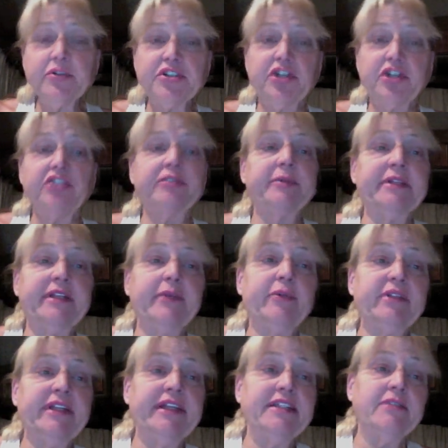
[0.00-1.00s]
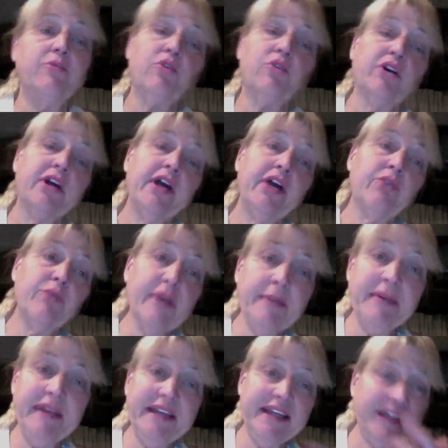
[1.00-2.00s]
which ultimately will lead to more
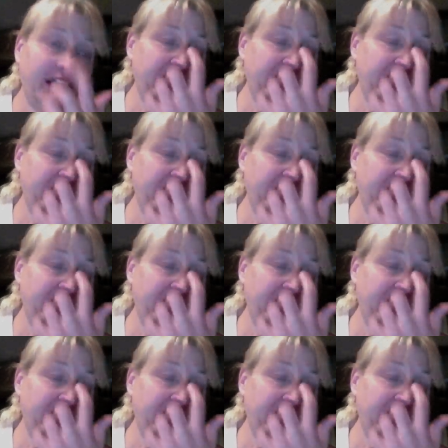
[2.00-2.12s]
repeating